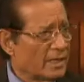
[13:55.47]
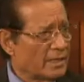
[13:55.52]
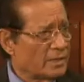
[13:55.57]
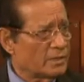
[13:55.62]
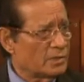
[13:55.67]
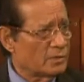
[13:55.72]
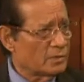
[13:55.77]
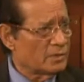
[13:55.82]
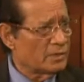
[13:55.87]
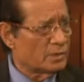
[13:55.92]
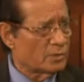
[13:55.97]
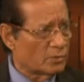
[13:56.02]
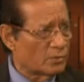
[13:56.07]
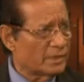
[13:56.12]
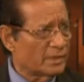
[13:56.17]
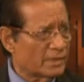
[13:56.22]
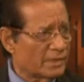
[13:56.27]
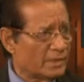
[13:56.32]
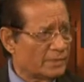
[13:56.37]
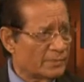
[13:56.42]
I do it
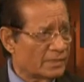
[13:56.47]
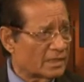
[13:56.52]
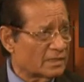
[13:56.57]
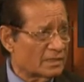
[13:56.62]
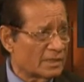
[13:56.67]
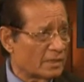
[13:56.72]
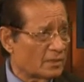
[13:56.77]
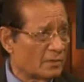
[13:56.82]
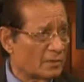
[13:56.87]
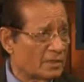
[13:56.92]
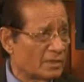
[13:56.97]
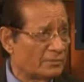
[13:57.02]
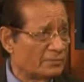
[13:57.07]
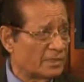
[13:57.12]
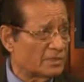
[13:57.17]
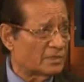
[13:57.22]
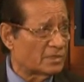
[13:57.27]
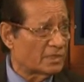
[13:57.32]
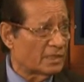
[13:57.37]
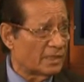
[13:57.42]
quickly? Because I don't have
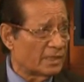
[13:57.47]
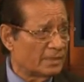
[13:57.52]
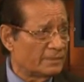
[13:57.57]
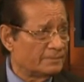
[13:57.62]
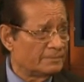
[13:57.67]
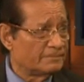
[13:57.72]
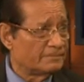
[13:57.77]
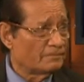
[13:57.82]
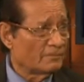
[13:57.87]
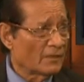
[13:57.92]
much time.